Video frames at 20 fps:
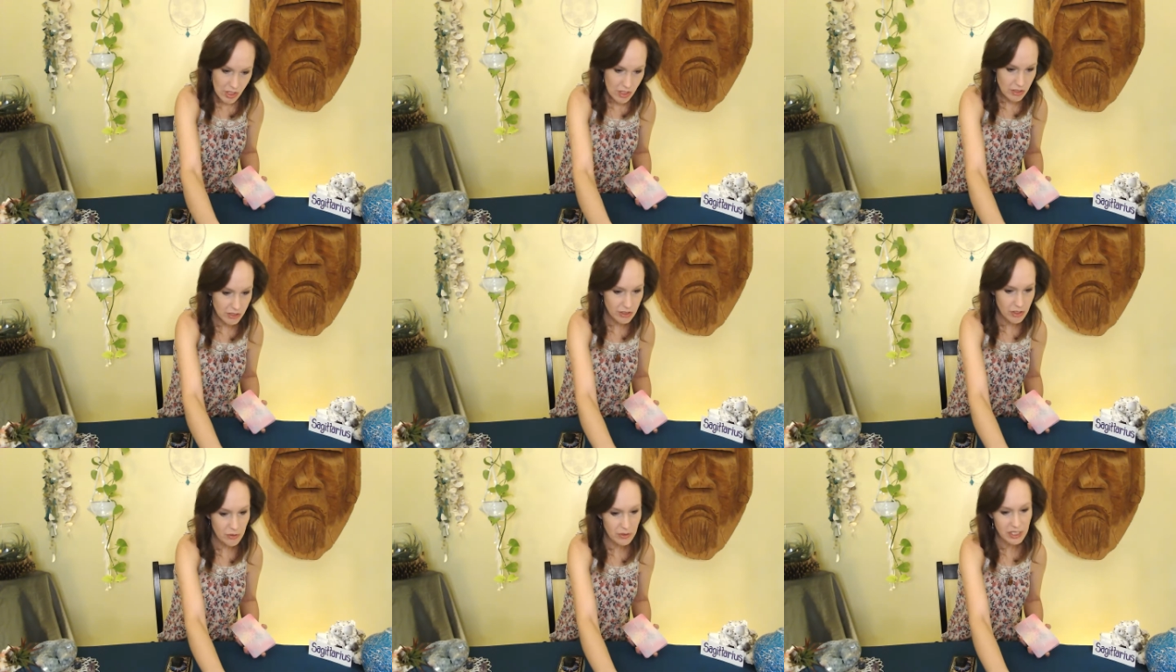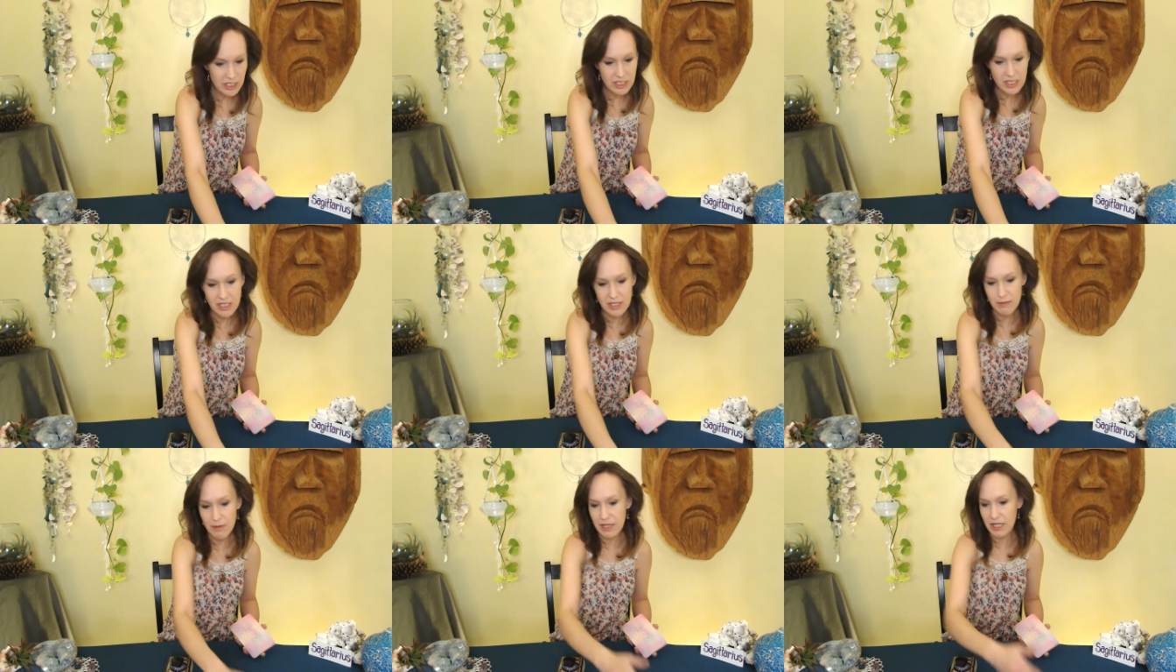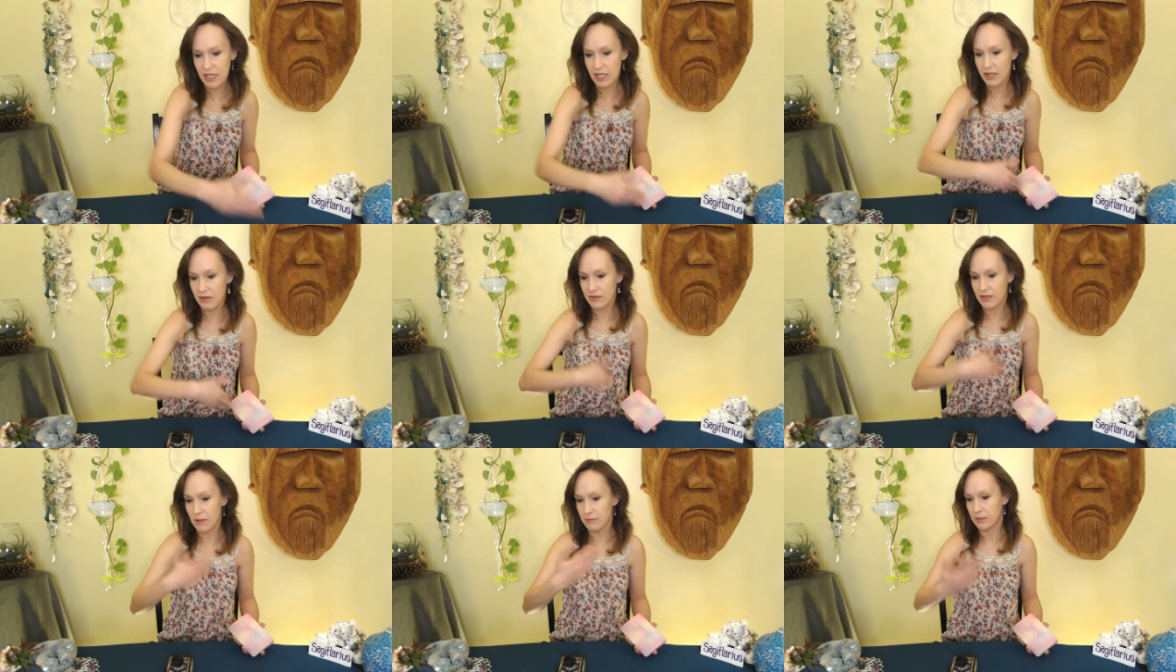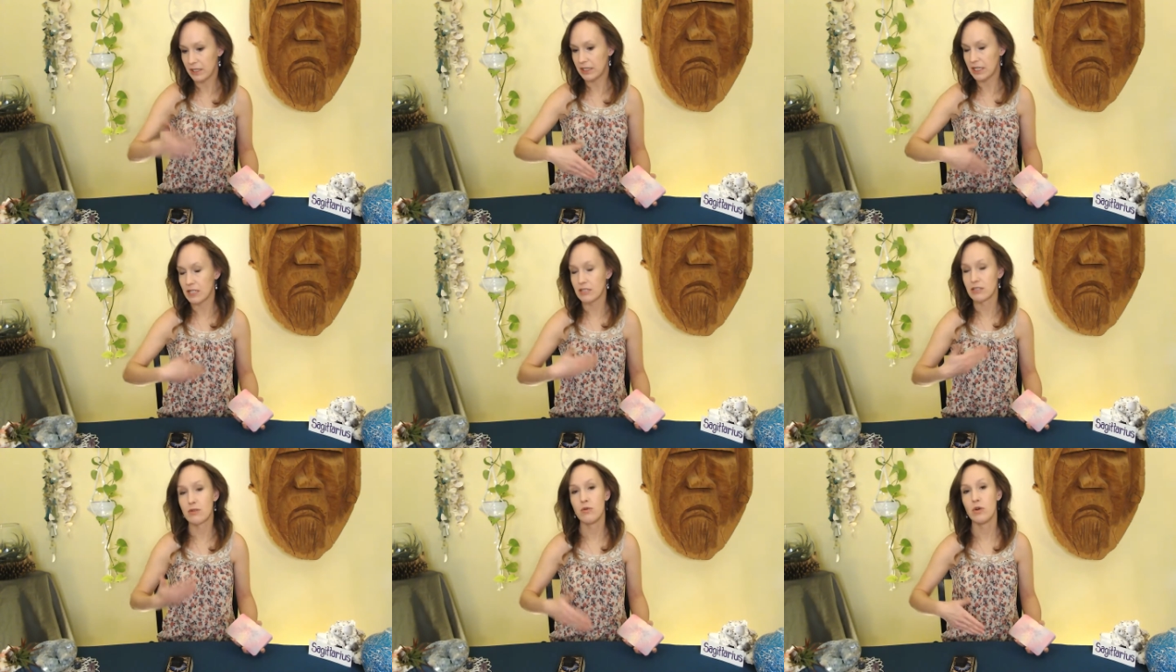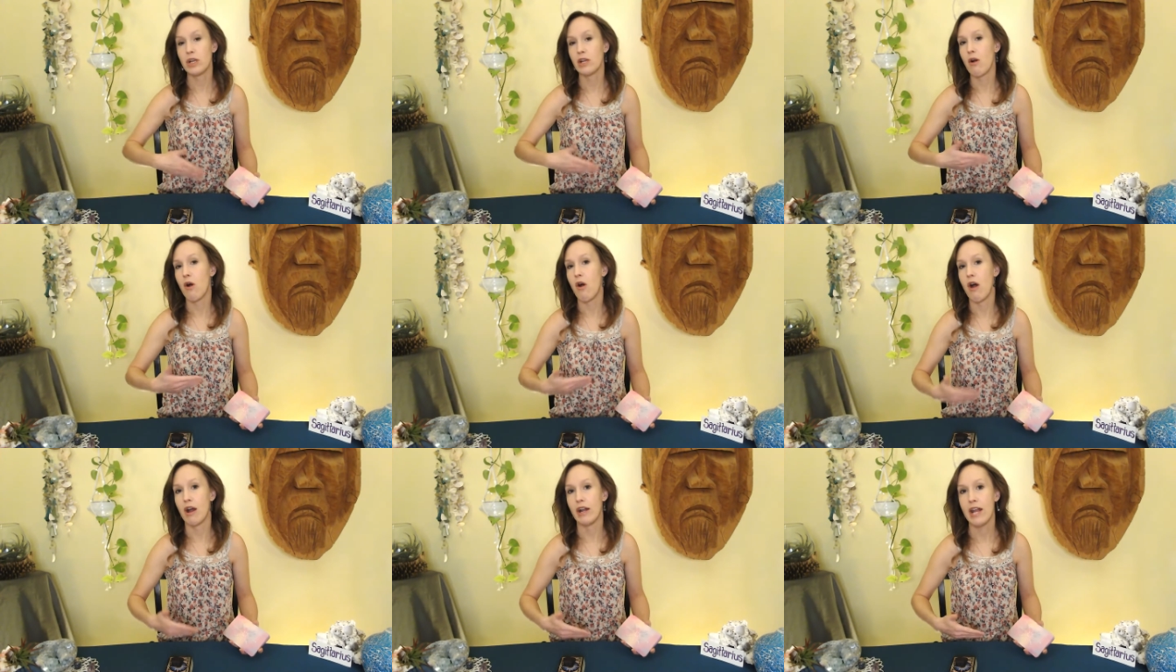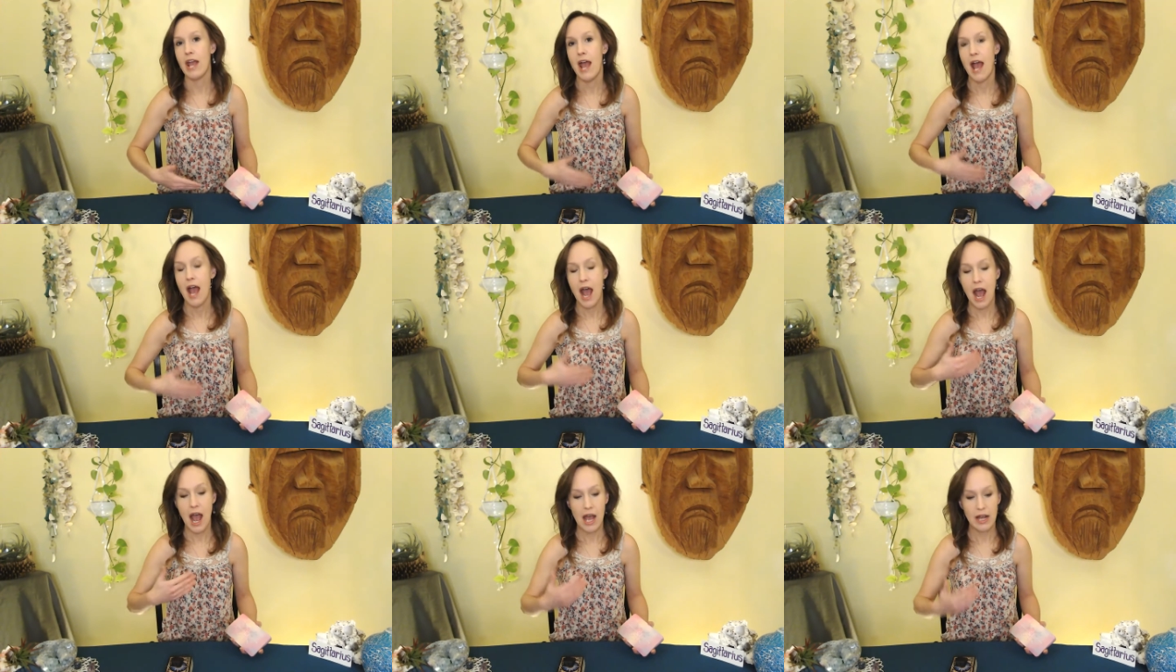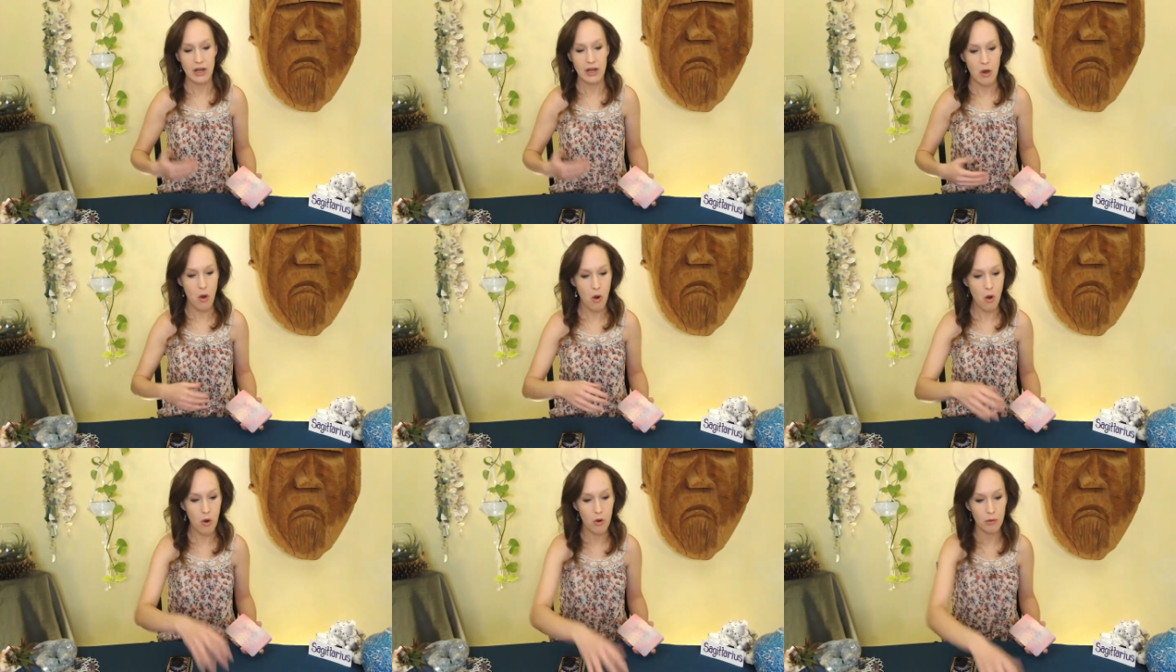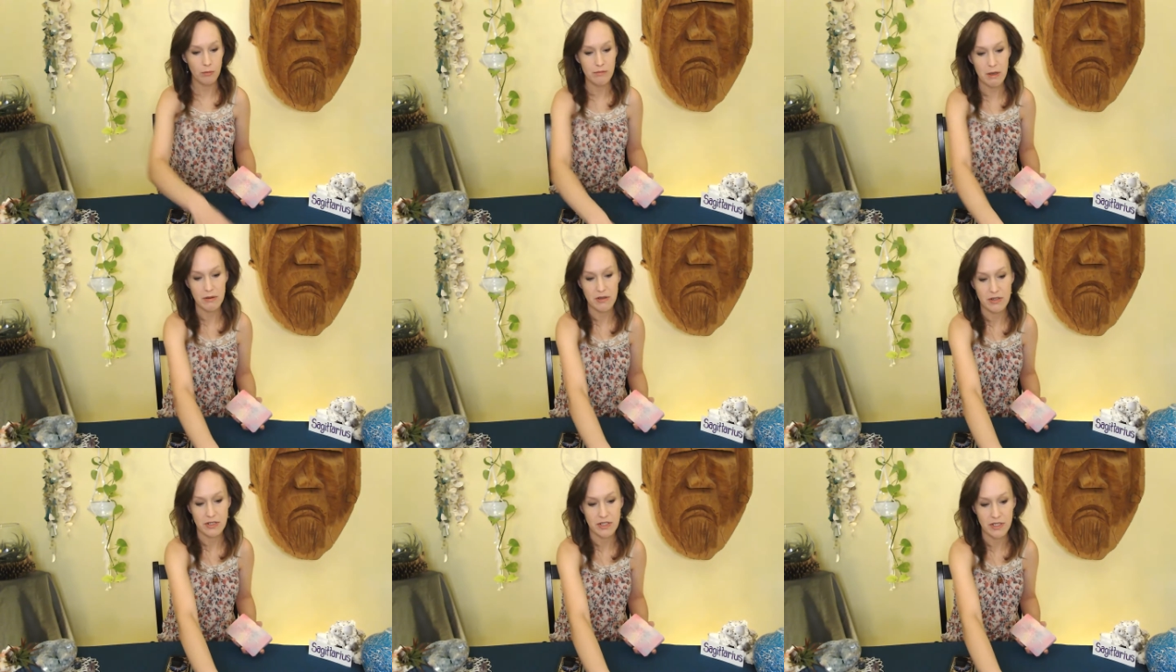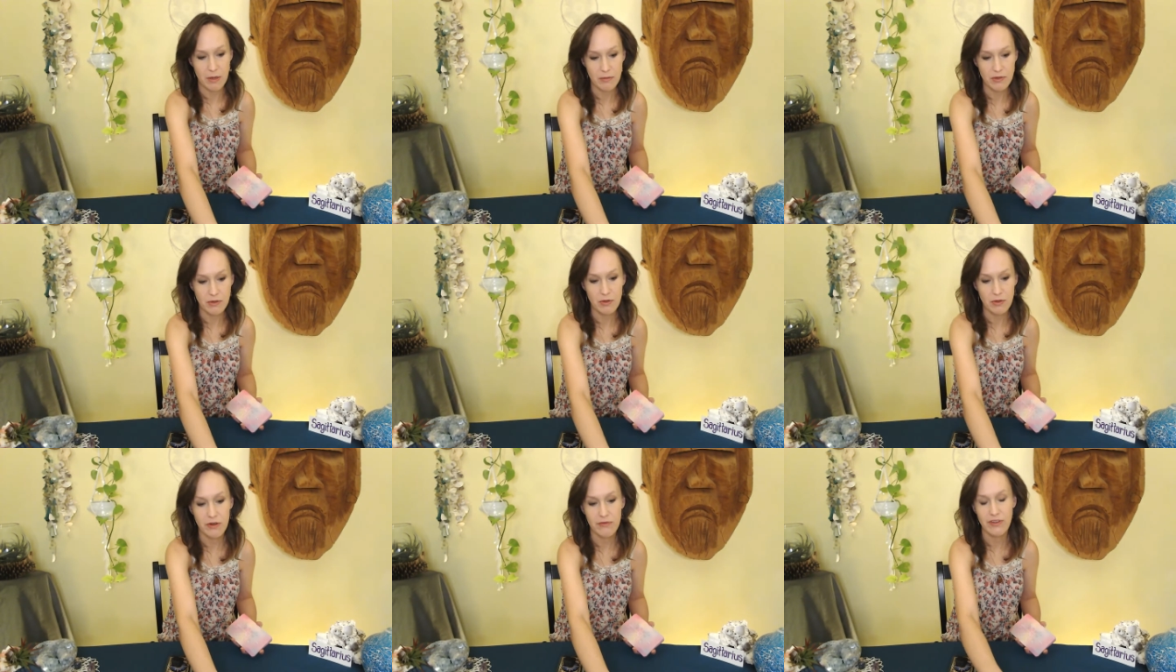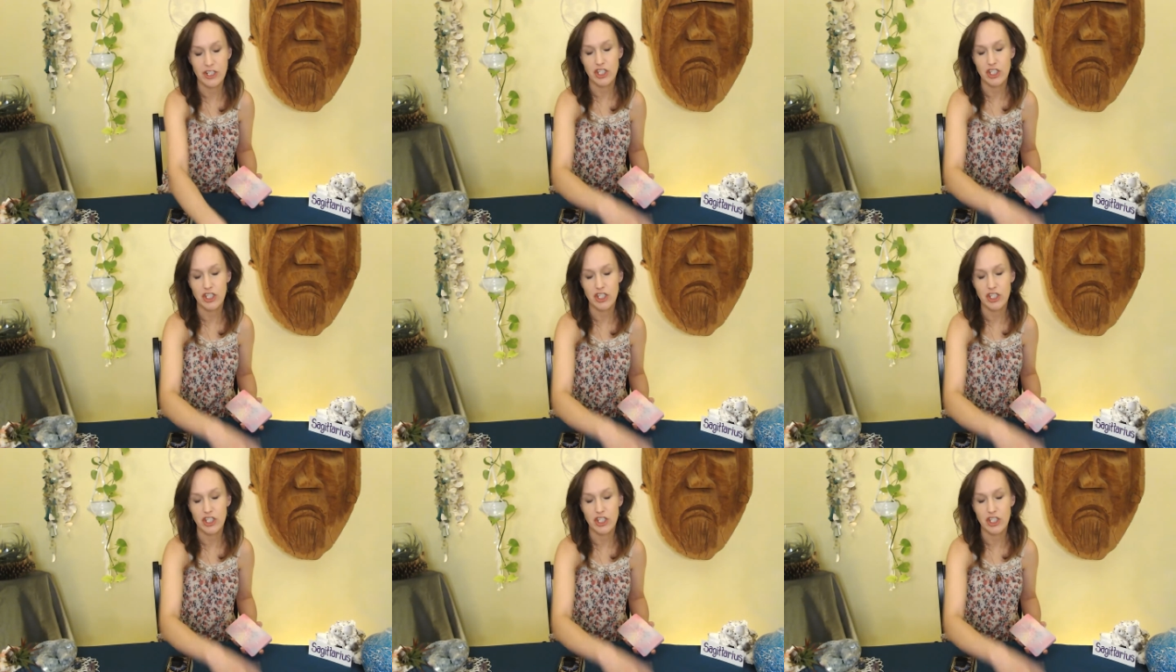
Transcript: So this is speaking of something that's going on at home. Now, some sort of a